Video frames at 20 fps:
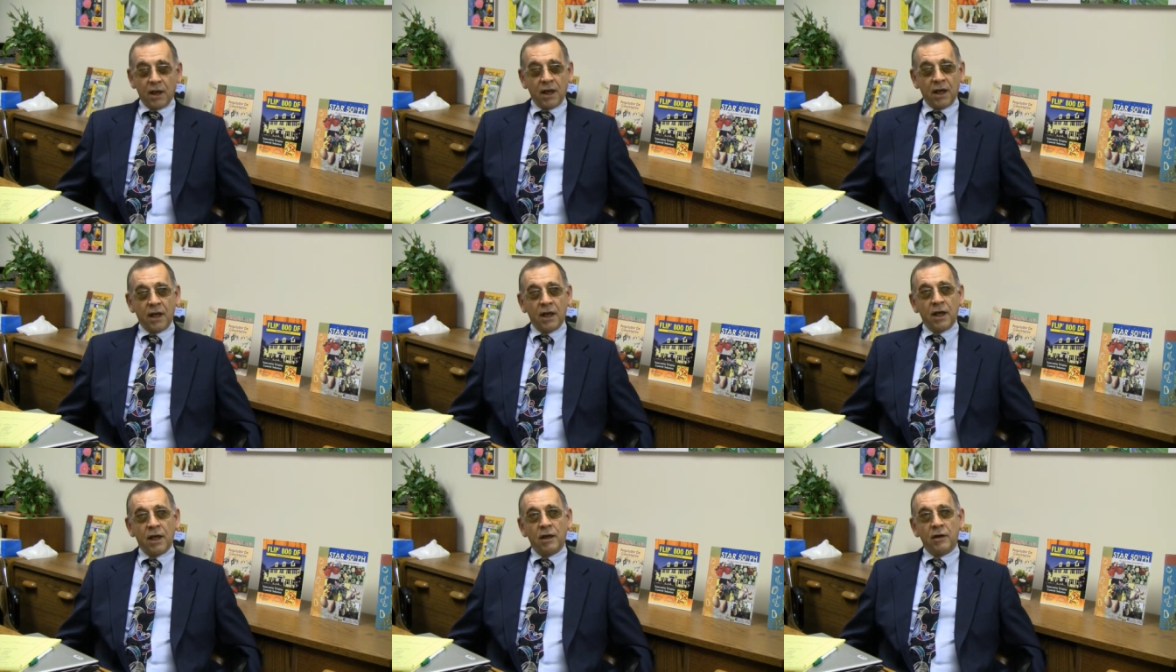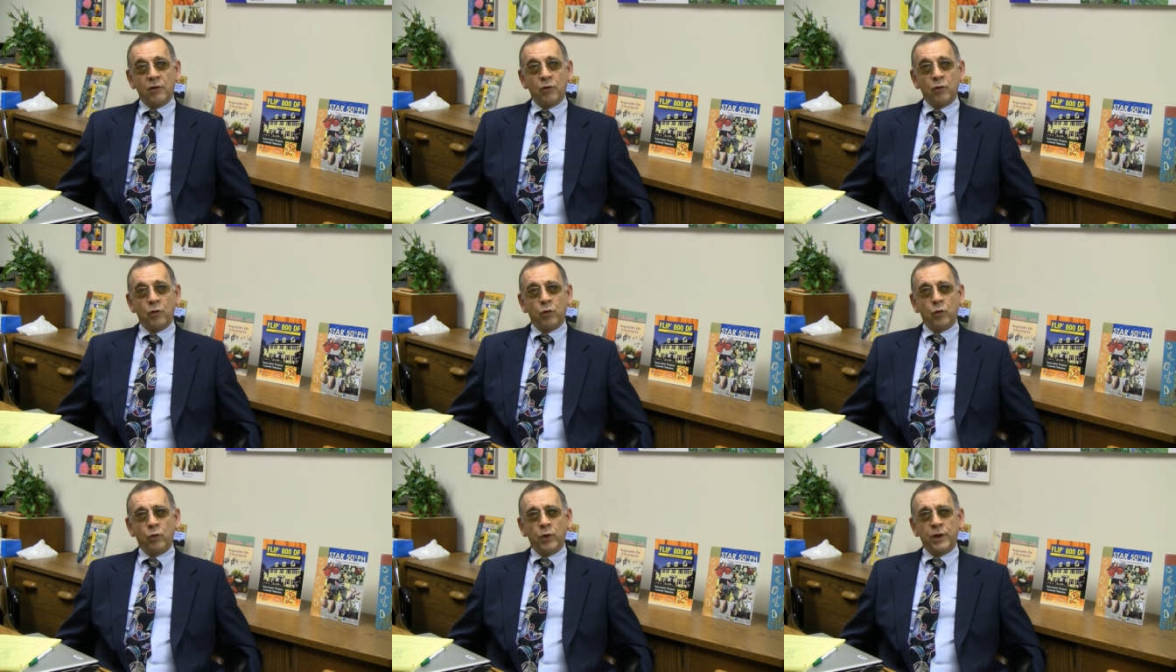
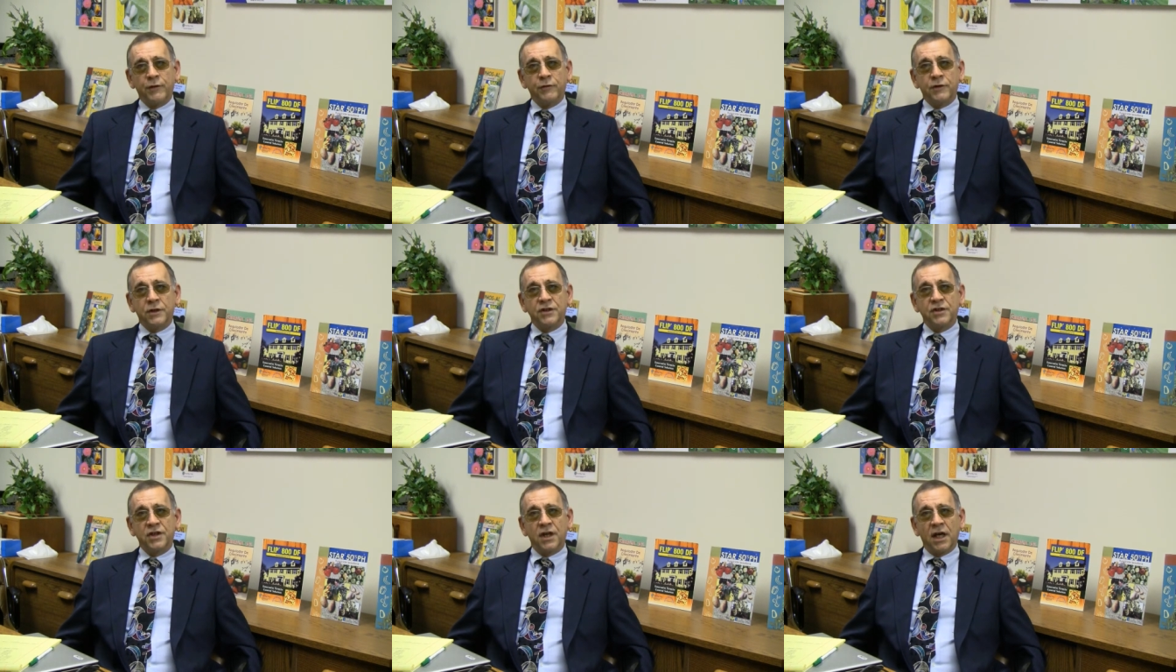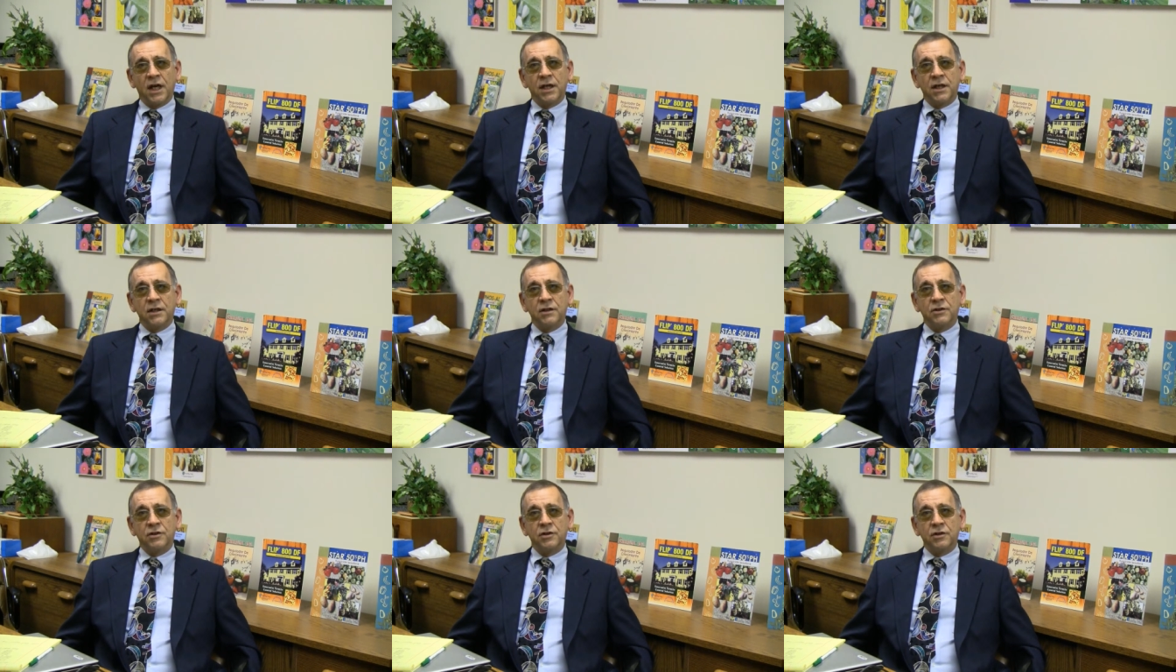And we've
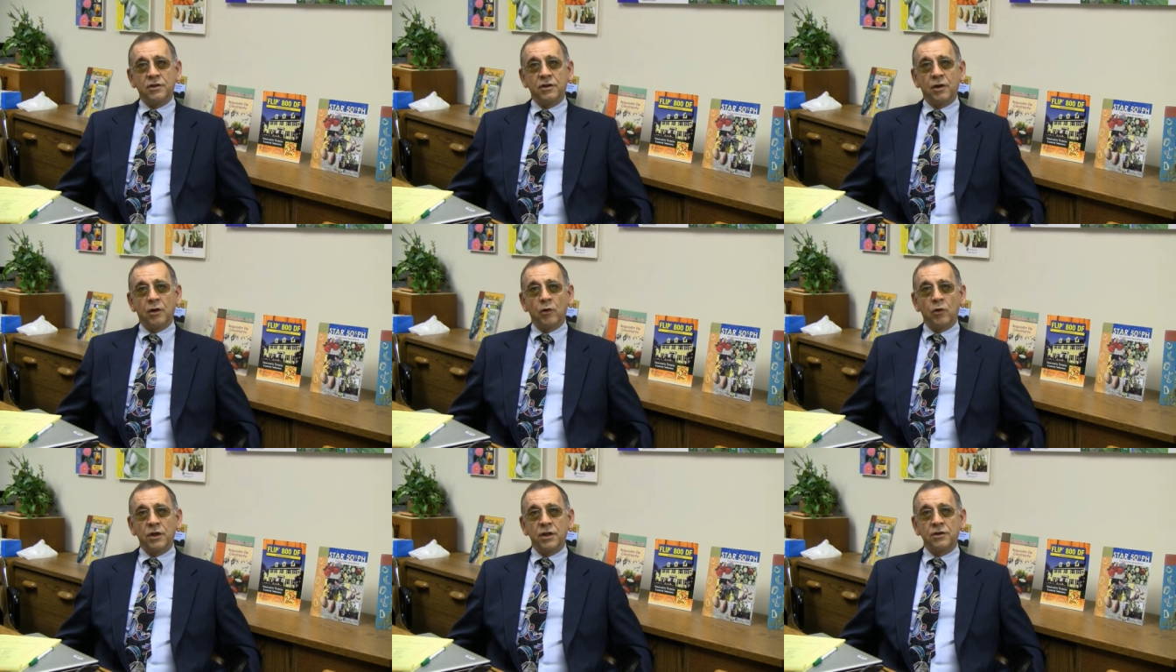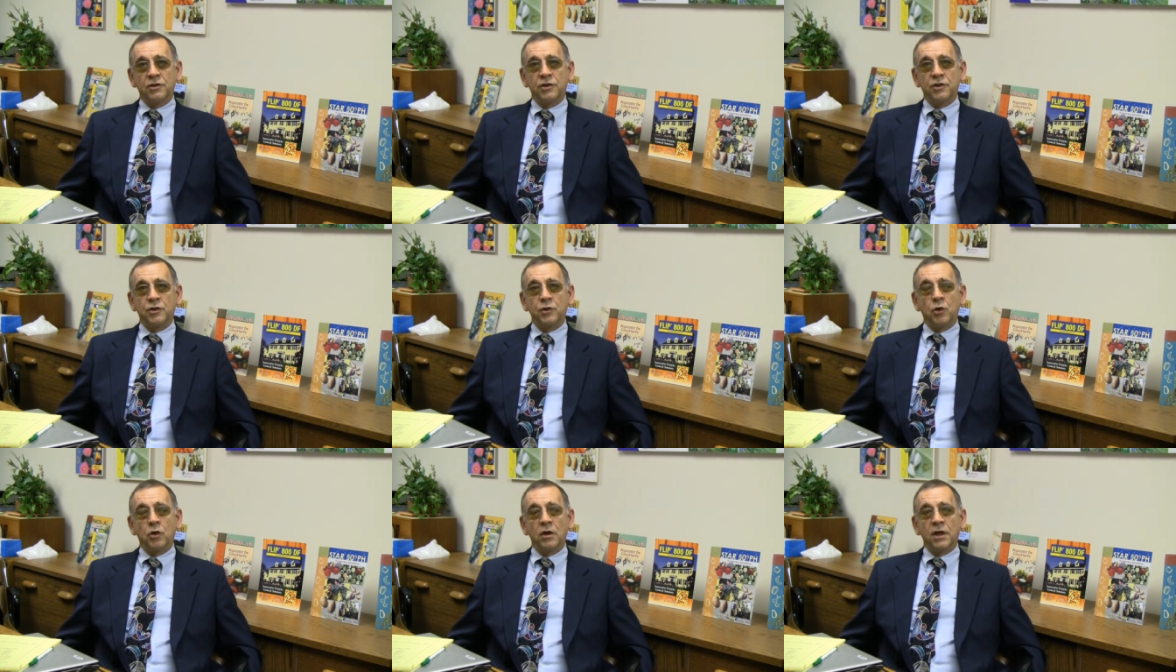decided to go
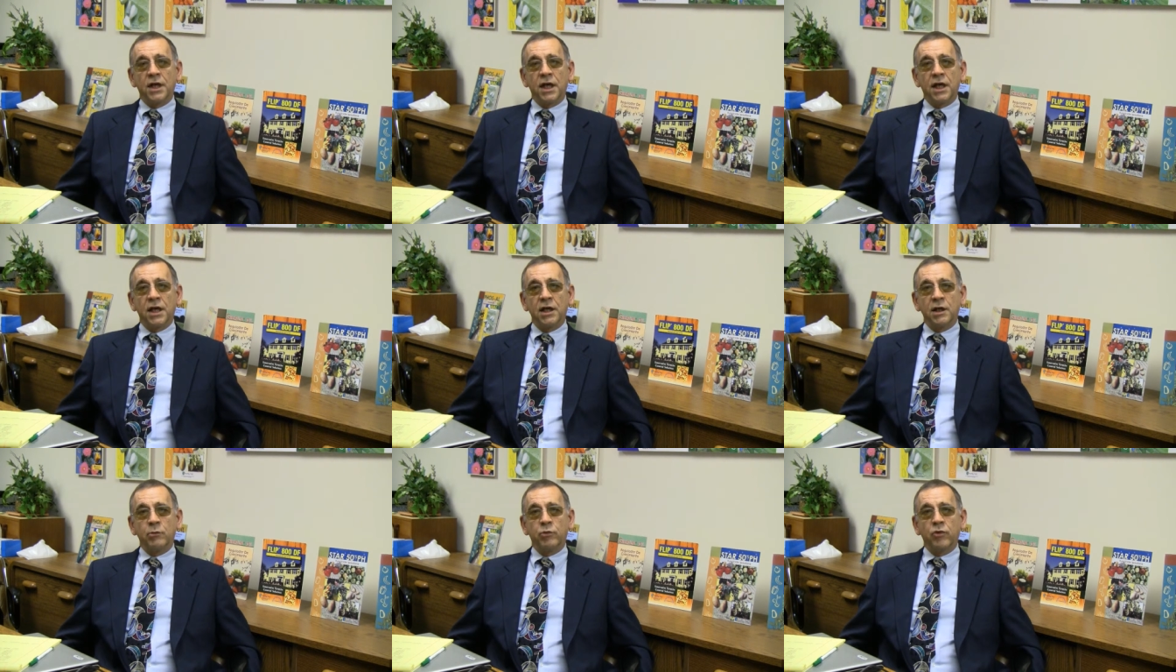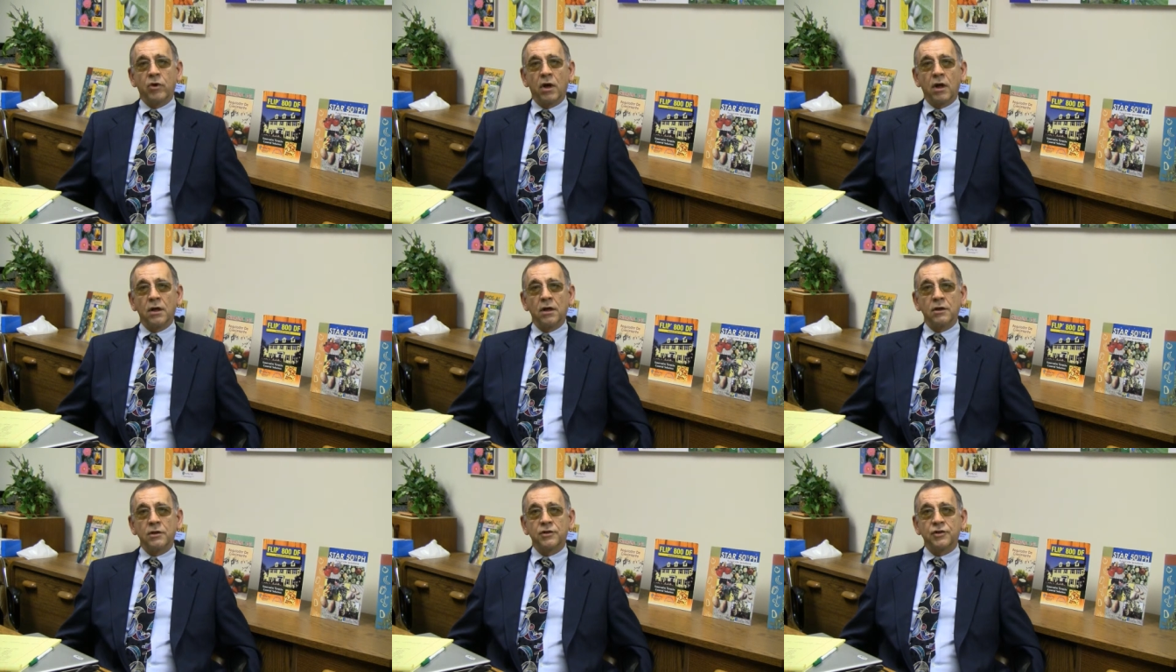into the organic
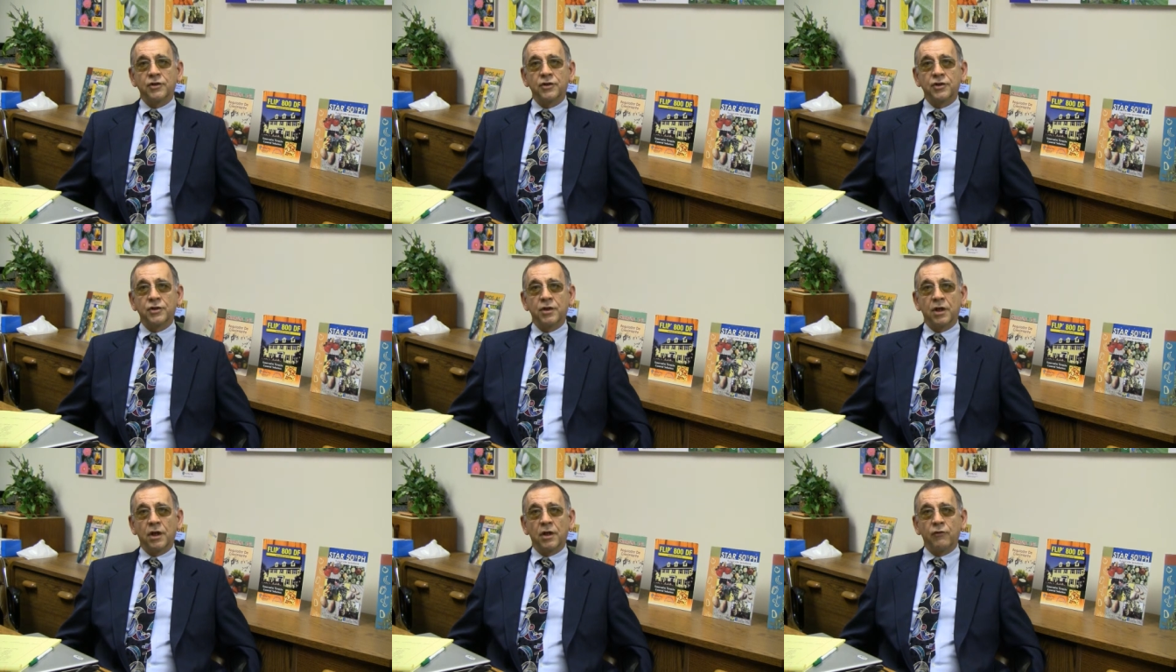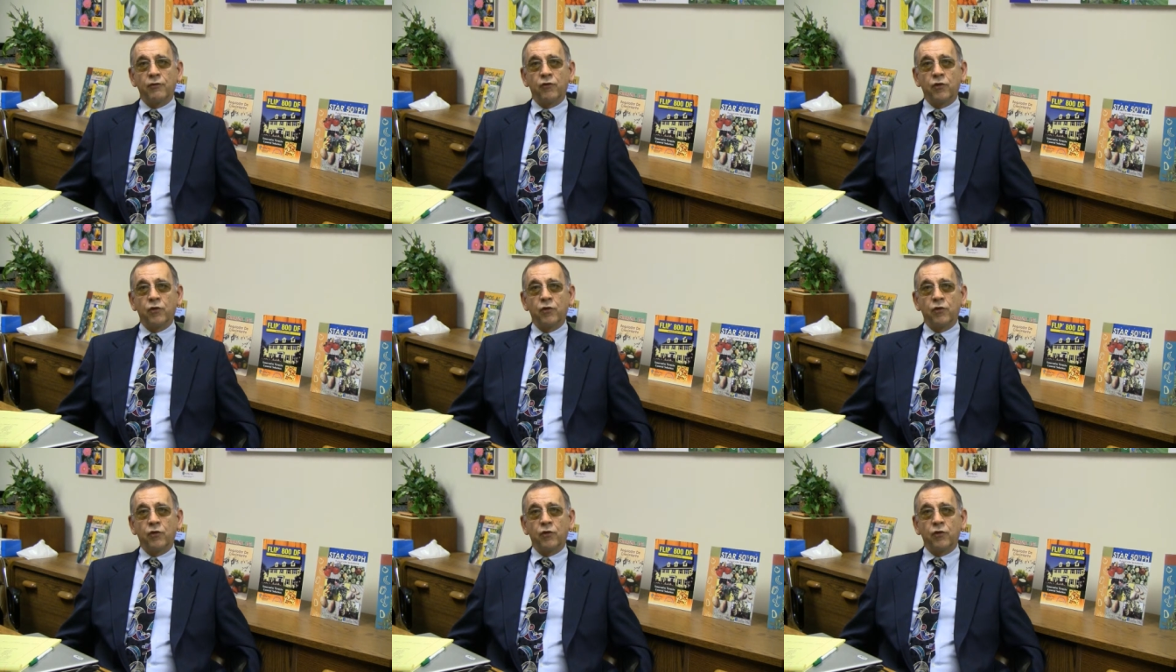products